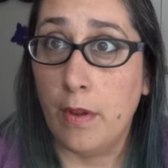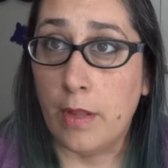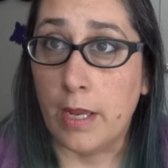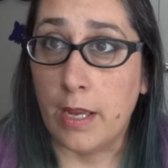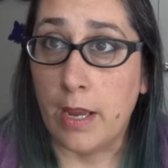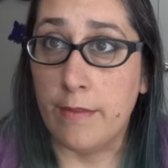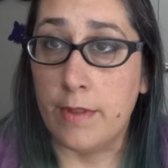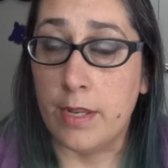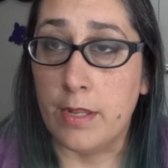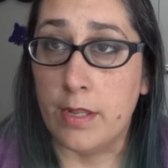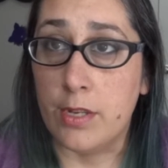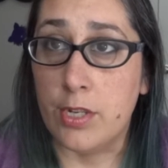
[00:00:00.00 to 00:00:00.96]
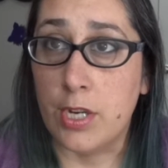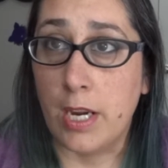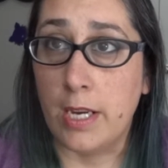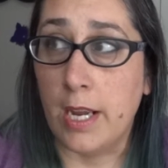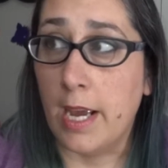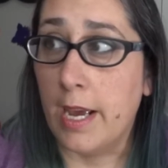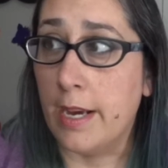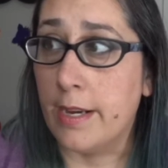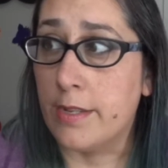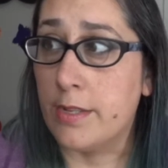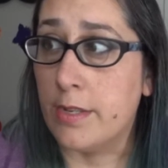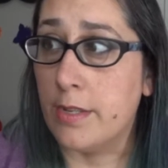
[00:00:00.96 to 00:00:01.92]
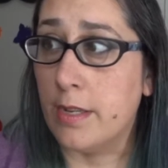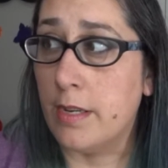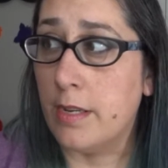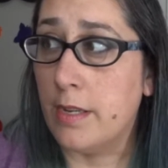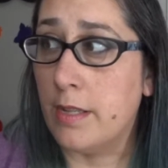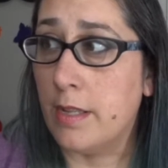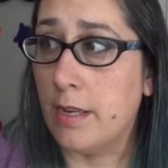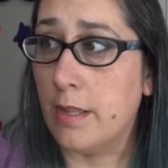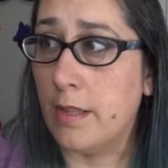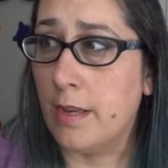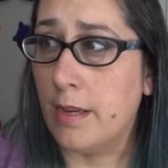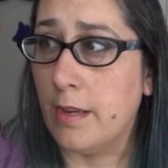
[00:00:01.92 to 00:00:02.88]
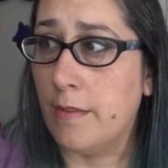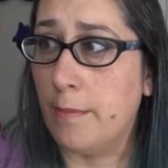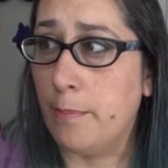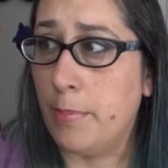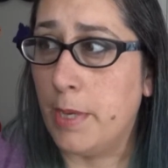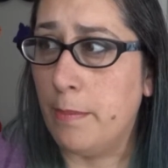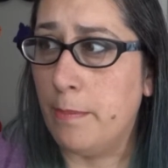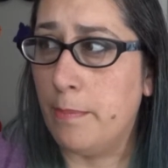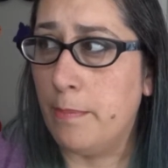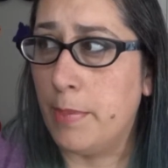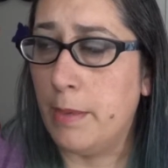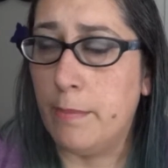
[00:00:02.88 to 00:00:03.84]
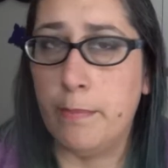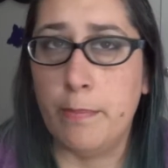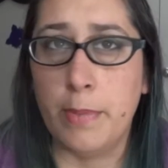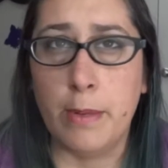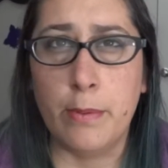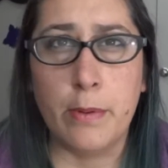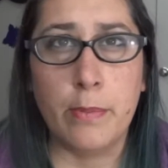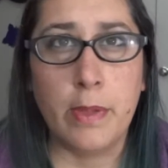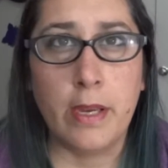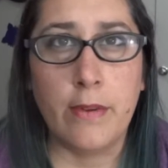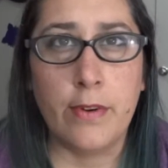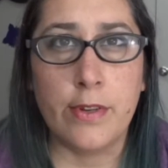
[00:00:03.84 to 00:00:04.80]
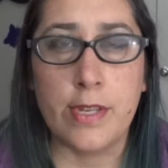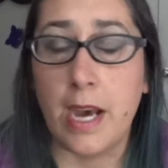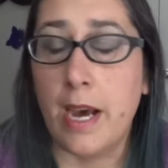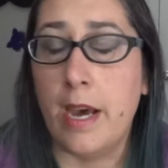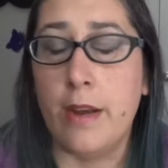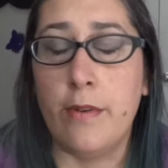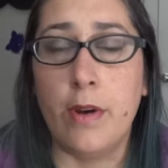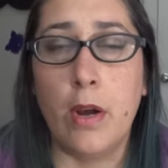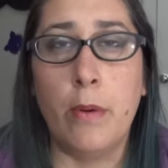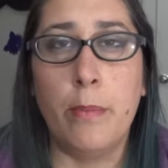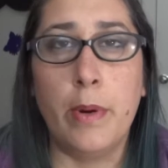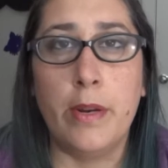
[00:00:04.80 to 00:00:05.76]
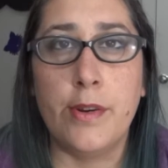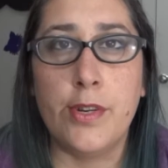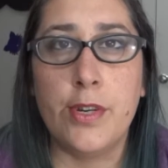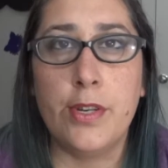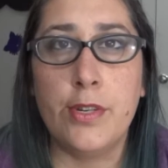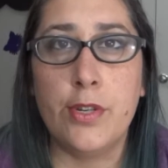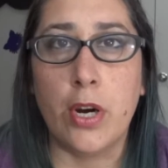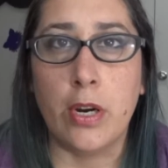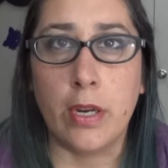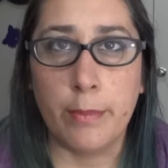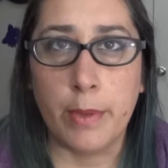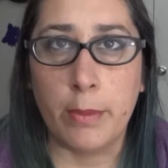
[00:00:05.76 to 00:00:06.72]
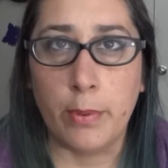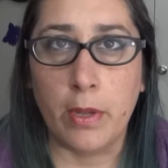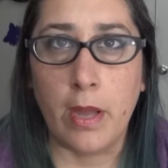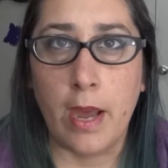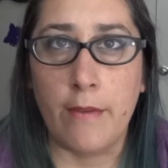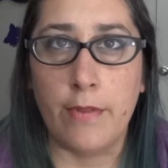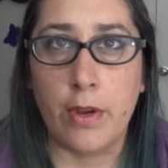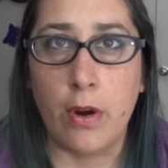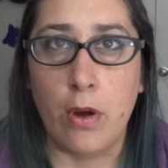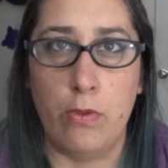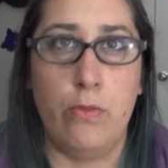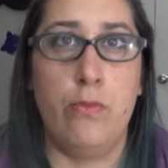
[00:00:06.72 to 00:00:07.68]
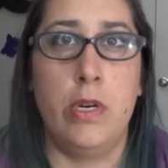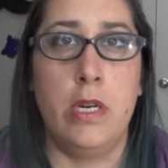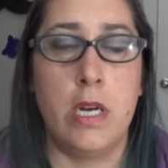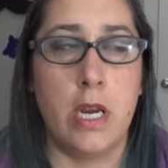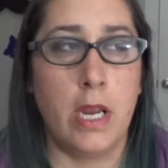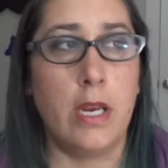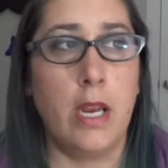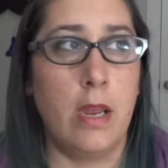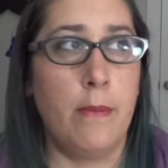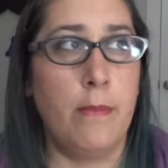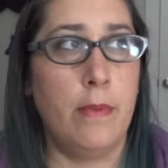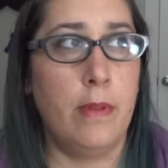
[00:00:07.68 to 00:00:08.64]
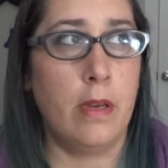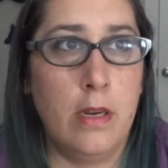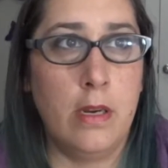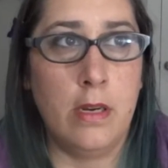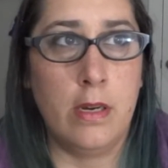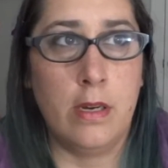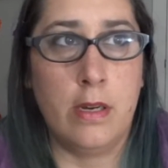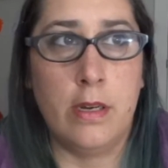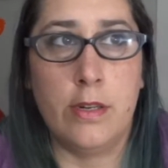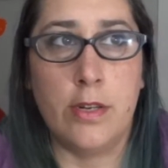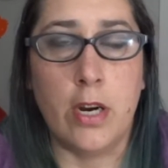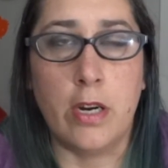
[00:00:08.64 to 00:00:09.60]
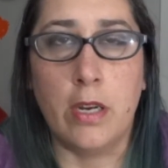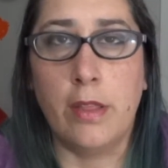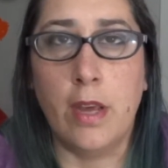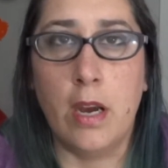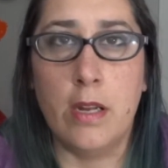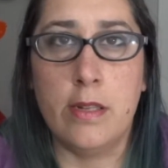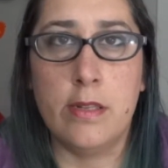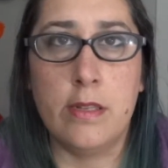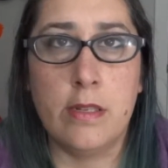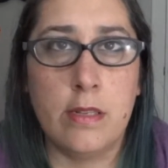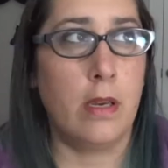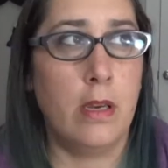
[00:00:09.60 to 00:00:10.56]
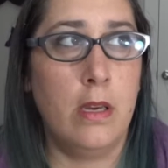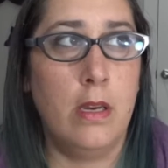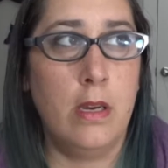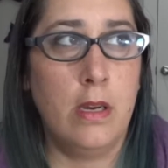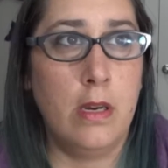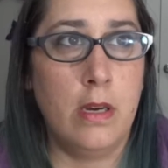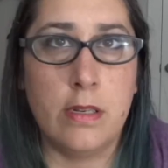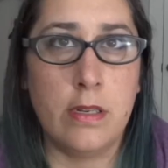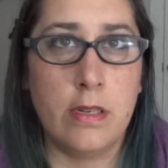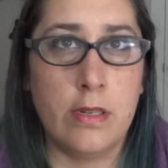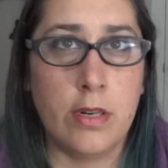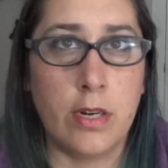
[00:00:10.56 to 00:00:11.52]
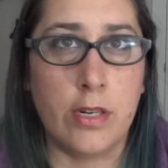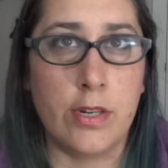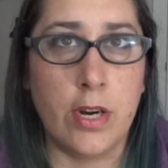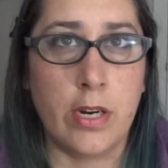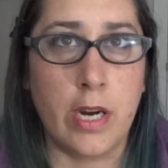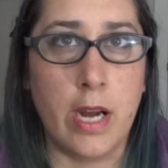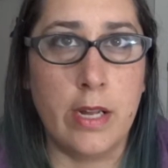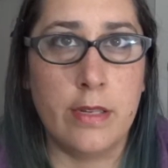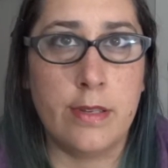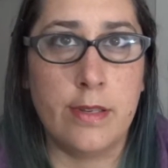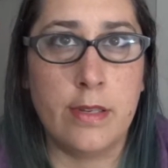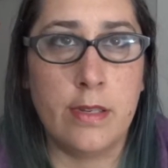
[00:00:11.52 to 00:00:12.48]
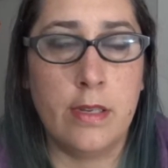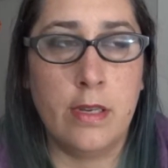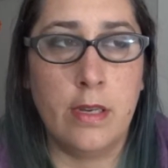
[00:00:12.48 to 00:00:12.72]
Like you have the Shaniacs or the Bieber Believers? I don't know, but shouldn't Target people have their own nickname? Targathons? Targots?